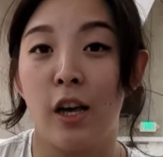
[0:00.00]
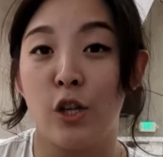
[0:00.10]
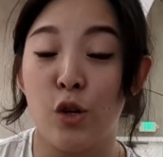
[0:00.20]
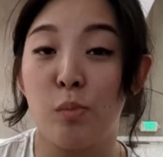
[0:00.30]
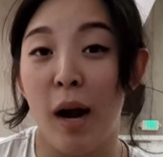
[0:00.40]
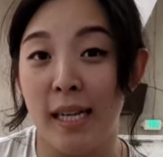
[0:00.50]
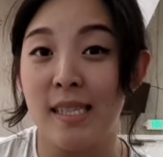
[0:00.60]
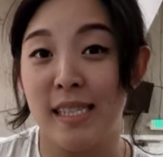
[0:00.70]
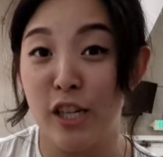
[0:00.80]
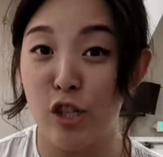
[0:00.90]
You can
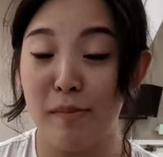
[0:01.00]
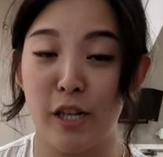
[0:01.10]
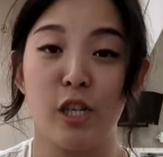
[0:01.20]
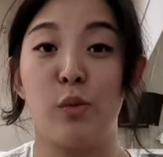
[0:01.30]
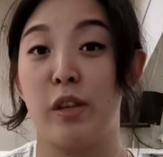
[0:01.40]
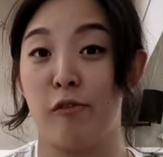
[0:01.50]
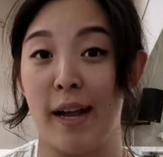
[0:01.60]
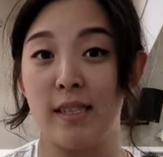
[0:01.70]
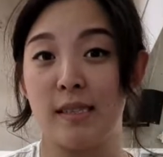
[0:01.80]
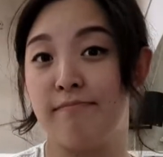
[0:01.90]
practice tension matching with a
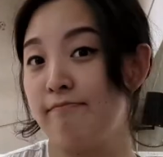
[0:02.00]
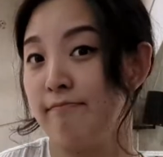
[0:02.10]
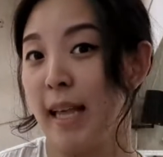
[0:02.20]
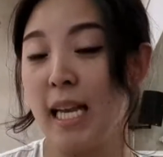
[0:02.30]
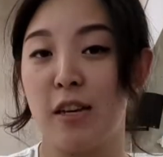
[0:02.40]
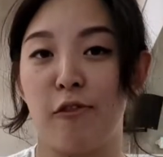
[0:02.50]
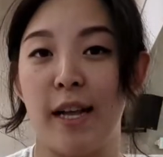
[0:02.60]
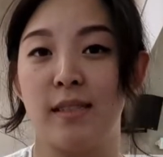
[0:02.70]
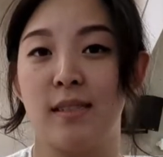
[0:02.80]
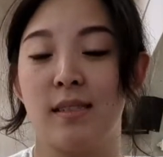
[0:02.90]
friend, any
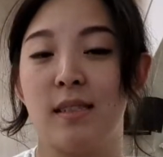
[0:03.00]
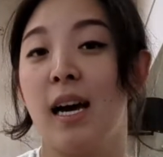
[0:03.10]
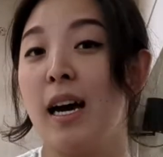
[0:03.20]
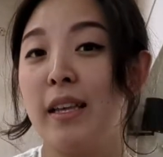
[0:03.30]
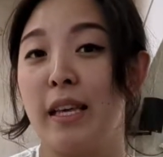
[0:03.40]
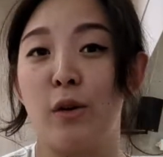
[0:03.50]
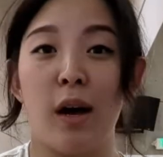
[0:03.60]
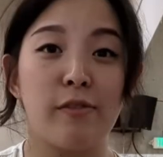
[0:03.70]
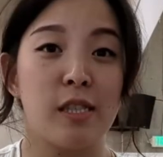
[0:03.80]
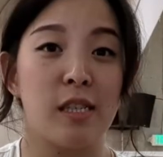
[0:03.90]
friend. They don't
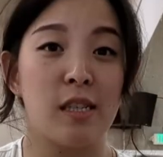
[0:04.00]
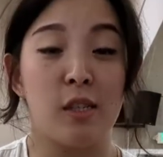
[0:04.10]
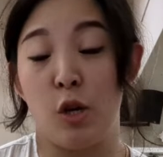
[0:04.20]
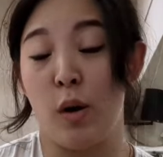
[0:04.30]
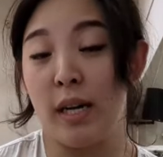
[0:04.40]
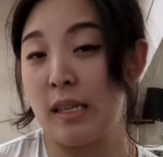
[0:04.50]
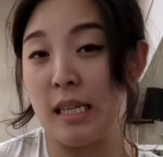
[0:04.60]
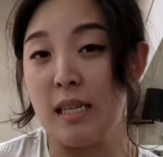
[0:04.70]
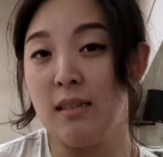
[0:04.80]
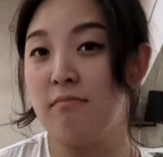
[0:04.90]
have to know how to
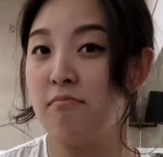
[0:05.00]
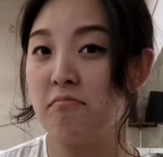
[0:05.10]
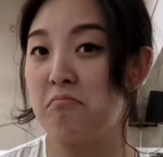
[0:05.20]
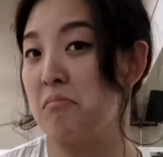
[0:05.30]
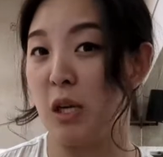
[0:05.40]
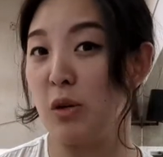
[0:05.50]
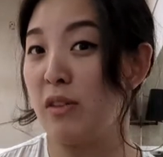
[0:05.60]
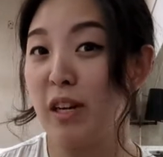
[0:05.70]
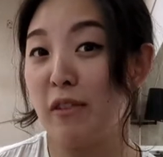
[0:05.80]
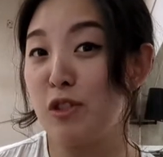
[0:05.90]
lead. They don't
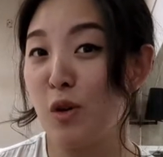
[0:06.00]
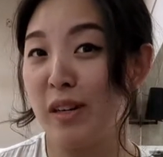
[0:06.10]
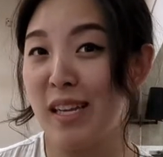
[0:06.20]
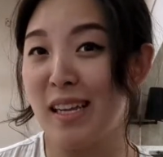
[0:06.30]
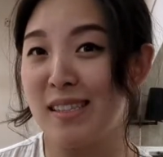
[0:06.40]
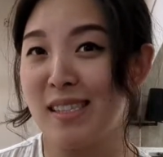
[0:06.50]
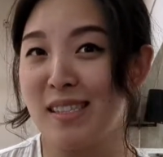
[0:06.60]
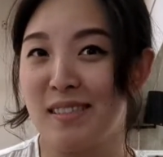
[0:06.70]
even have to know how to dance.